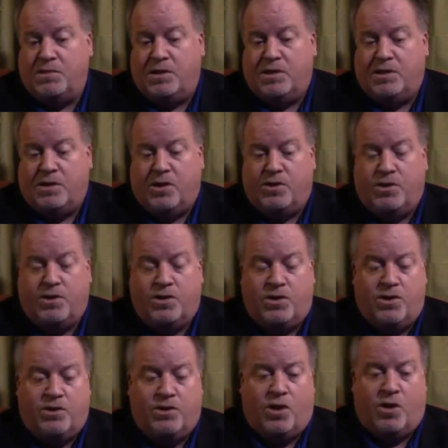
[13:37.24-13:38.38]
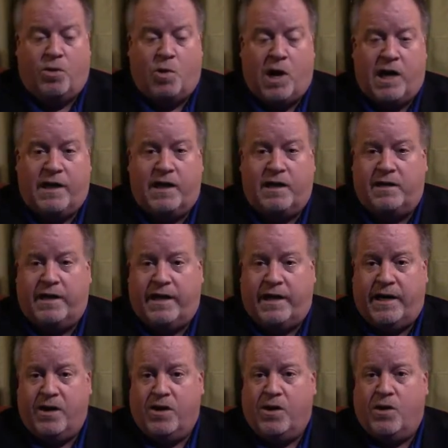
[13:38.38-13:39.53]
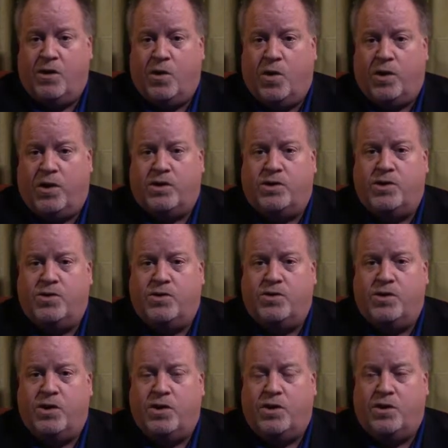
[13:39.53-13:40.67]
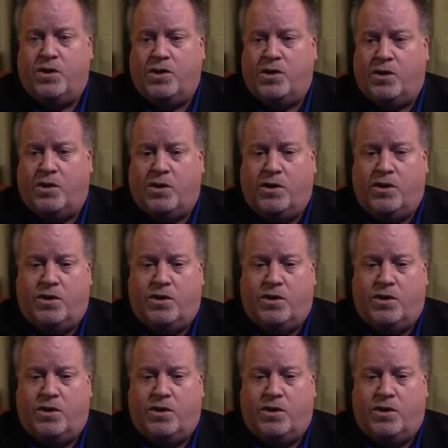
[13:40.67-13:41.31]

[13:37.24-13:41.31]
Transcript: to the walk-in clinic or to your